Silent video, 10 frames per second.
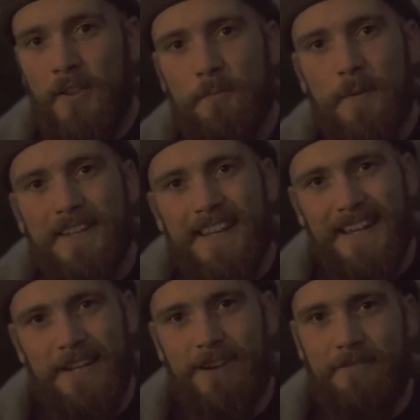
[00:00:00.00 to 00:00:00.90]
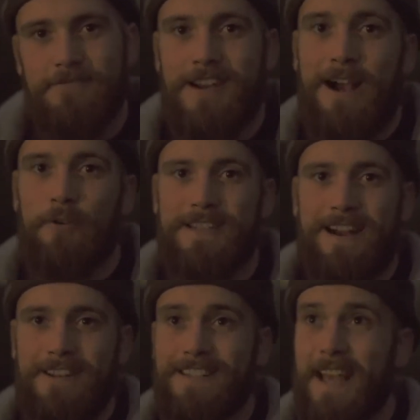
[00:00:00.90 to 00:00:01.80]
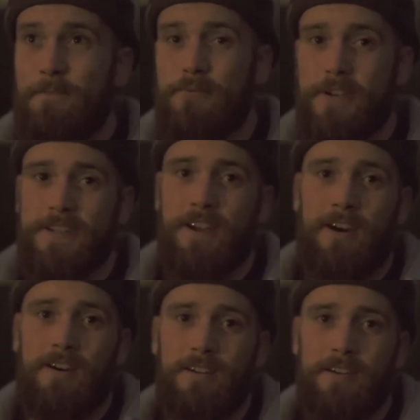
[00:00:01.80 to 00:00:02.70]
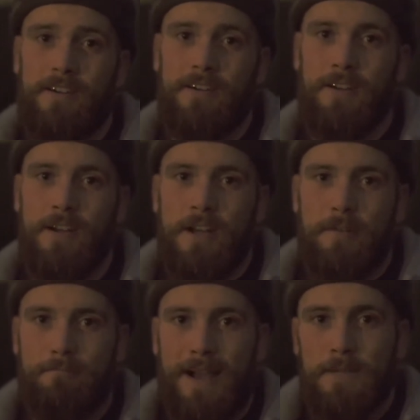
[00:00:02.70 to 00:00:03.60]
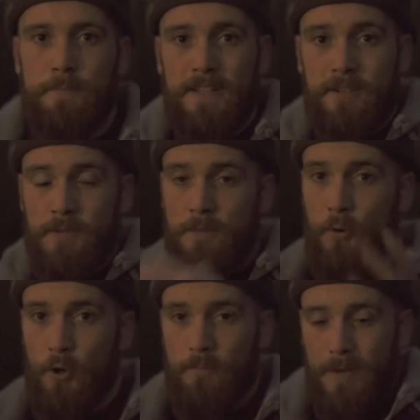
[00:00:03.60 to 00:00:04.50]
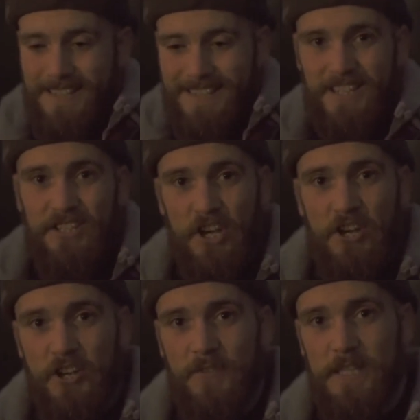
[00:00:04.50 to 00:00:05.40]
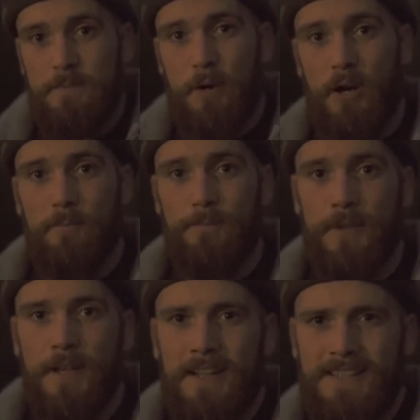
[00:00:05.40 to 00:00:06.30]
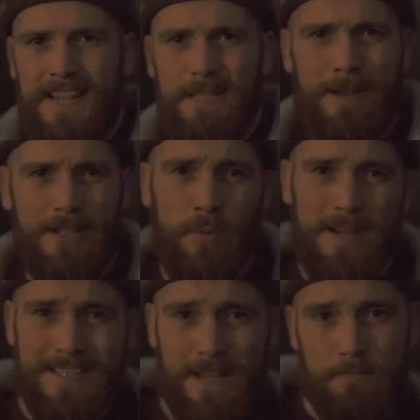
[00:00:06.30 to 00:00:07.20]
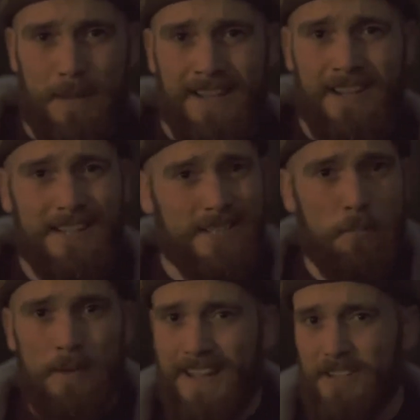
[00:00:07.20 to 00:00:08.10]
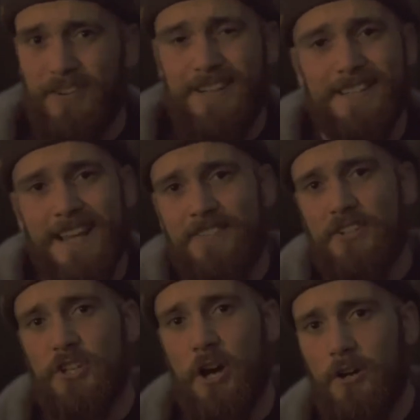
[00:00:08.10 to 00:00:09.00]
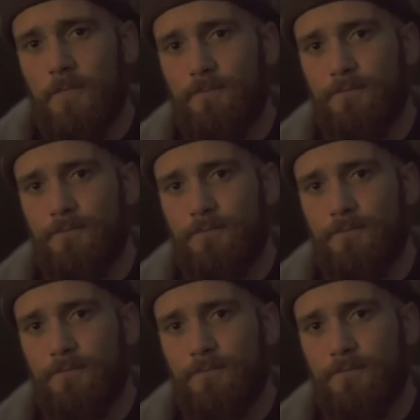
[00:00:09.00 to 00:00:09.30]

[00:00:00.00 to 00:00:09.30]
They've been kicking around for hours now and it's getting pretty dark. Max picks up the ball and places it sturdy on the spot. Takes about 20 steps back, eyes it up and gets ready to take the shot.